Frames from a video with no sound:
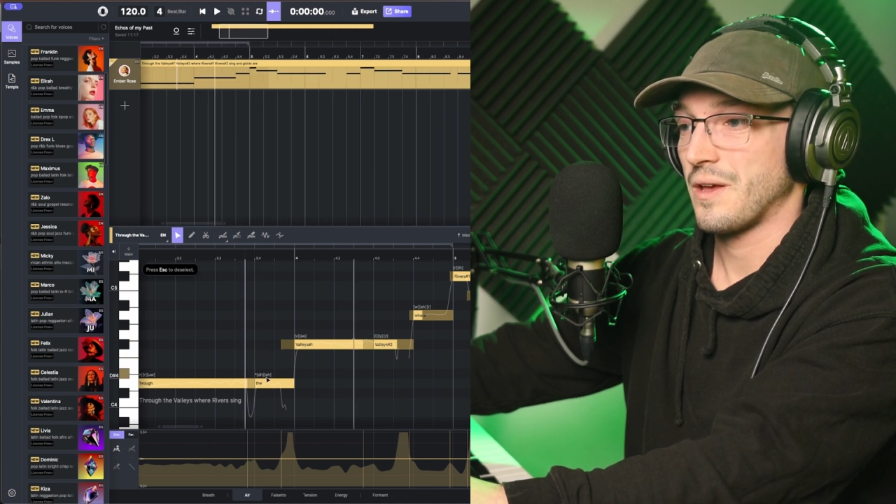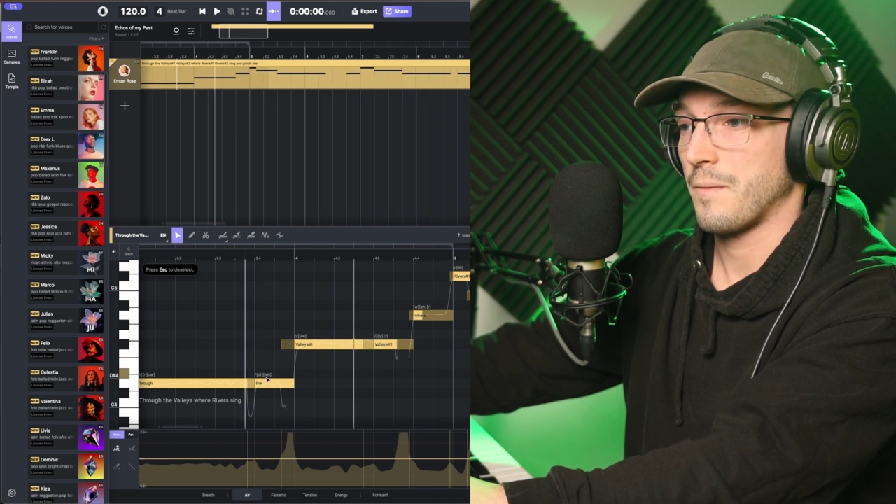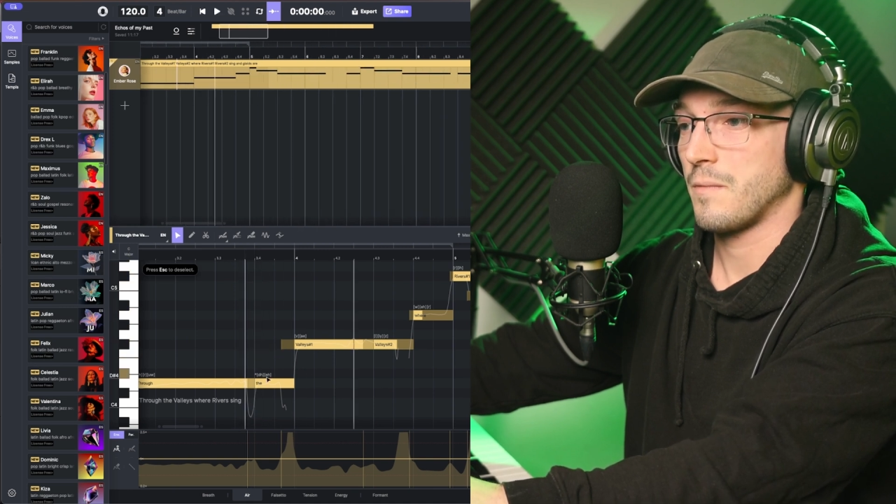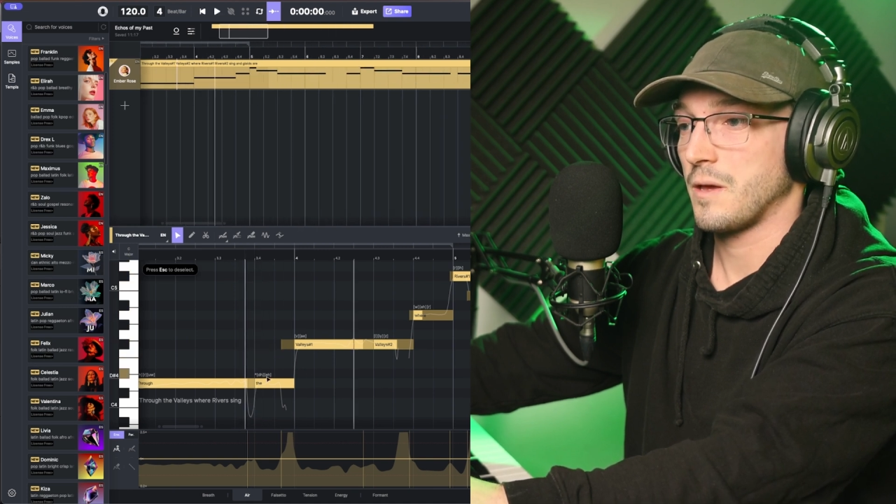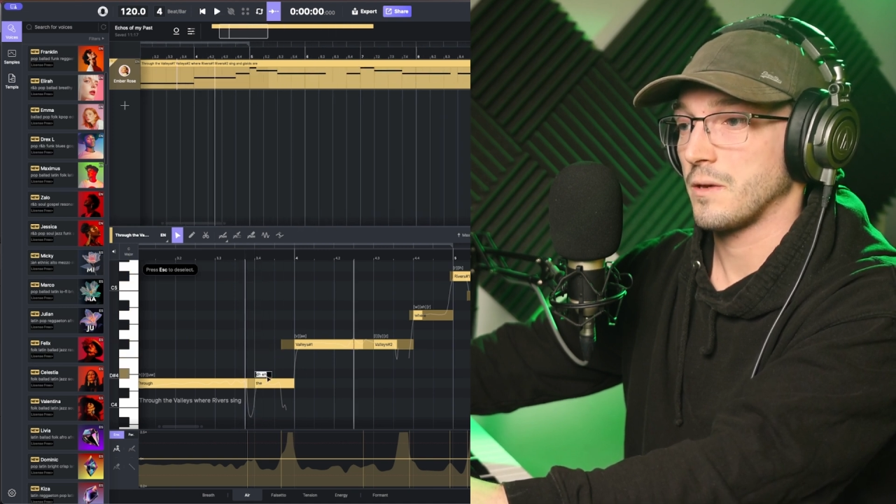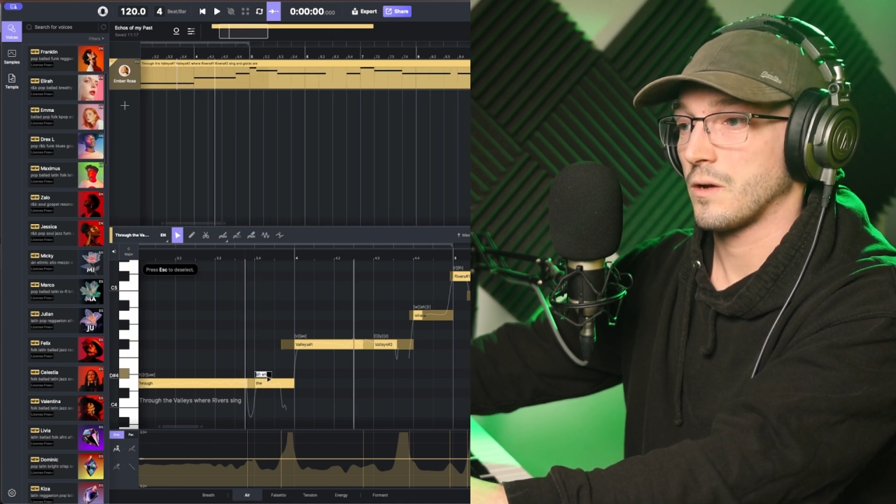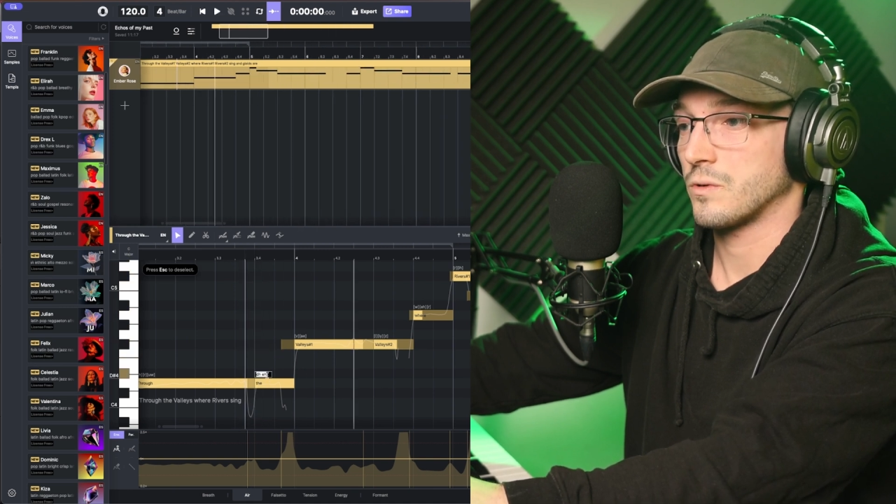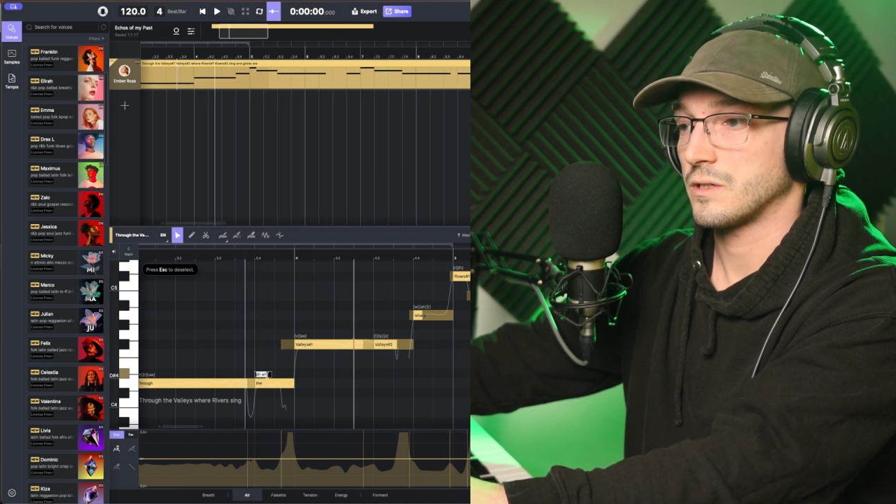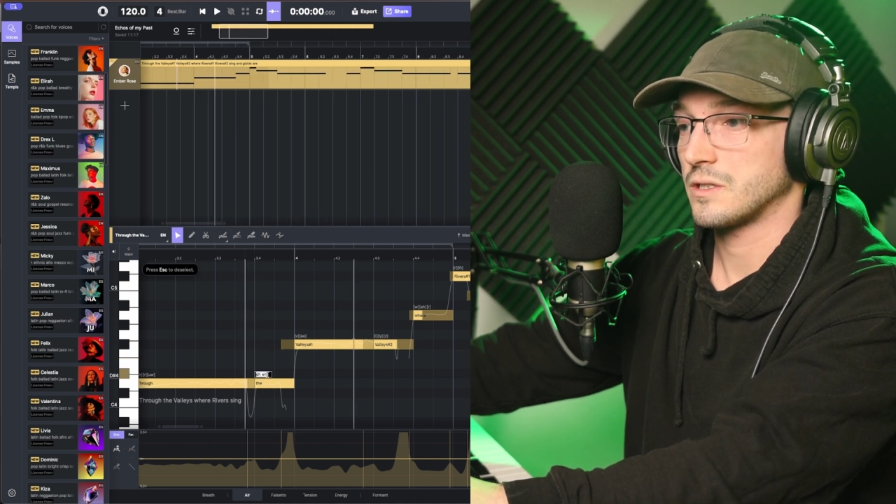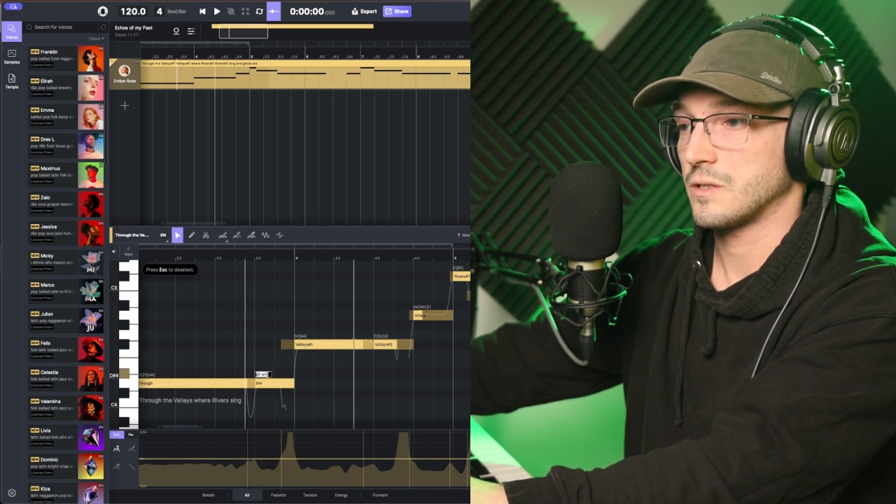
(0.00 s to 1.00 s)
Maybe I
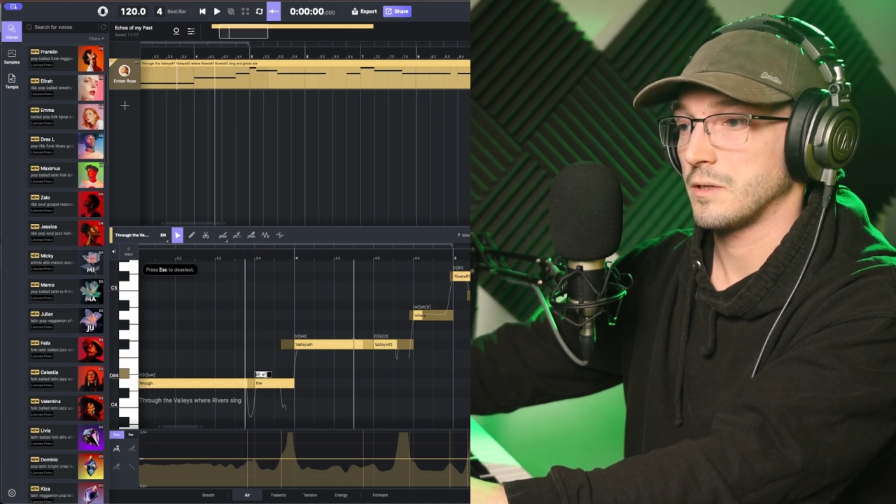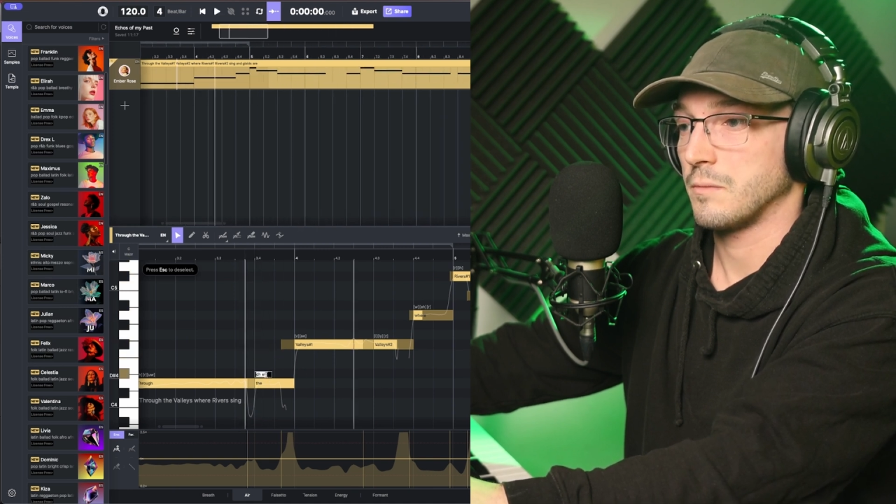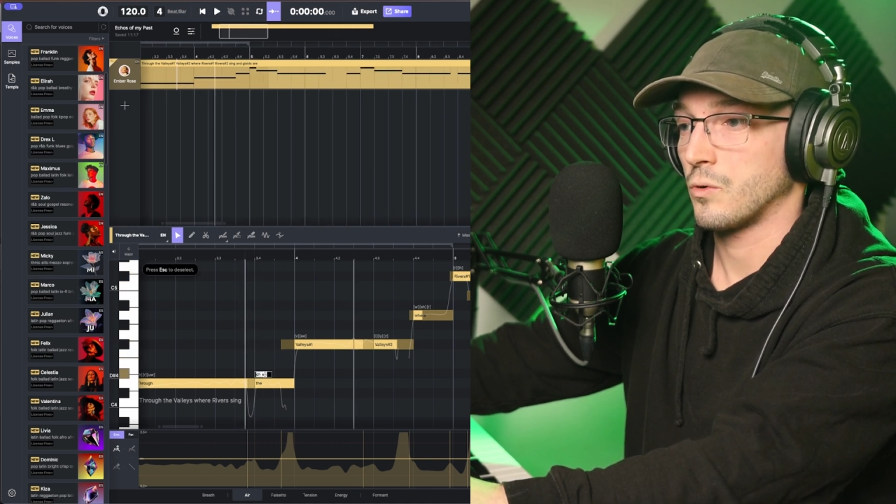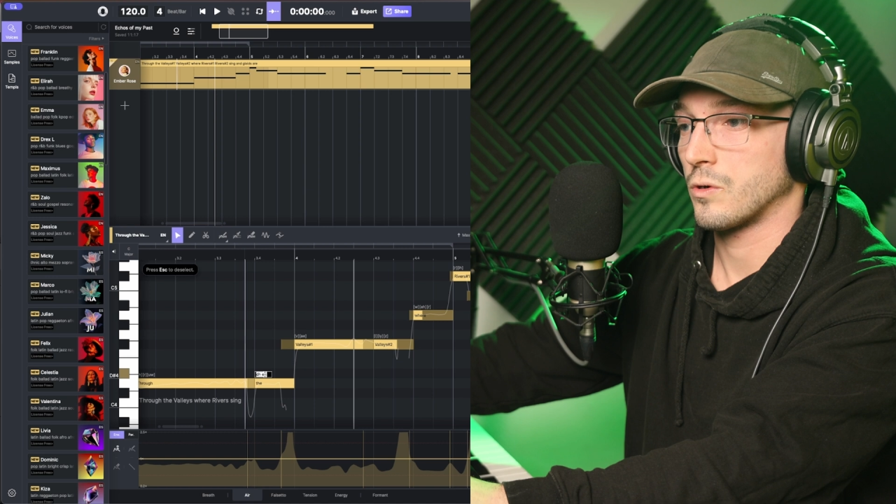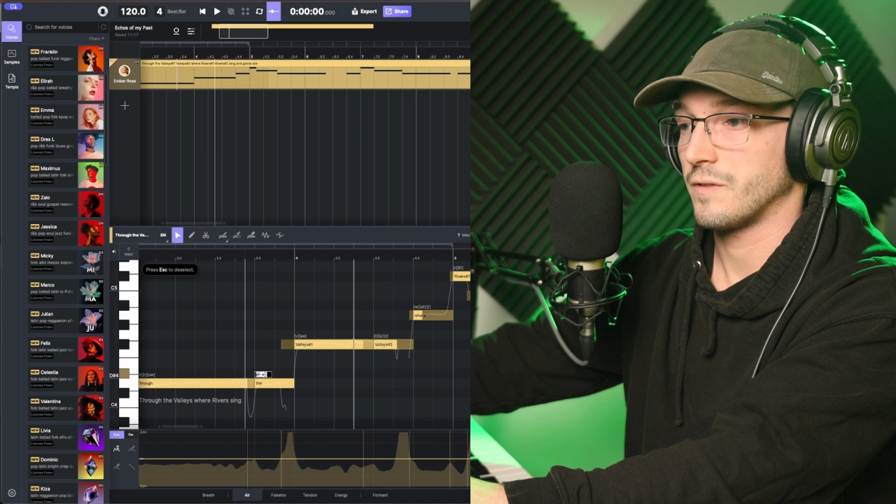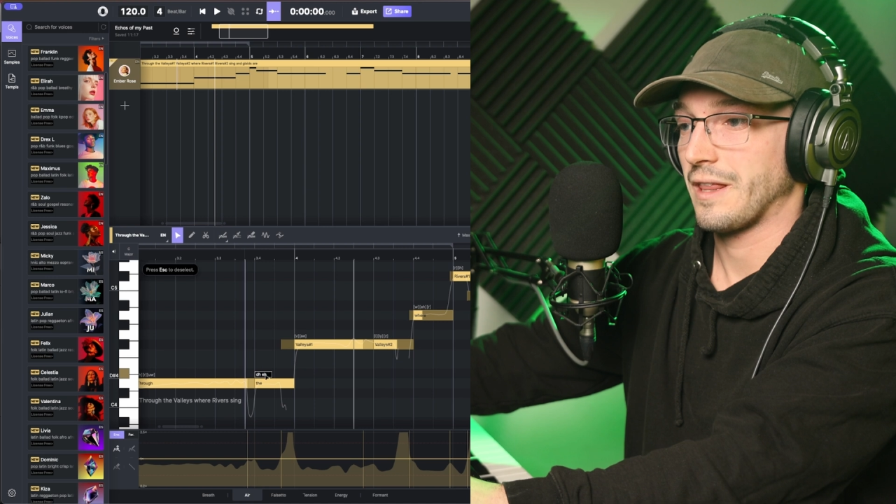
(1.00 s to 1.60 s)
want it to be more of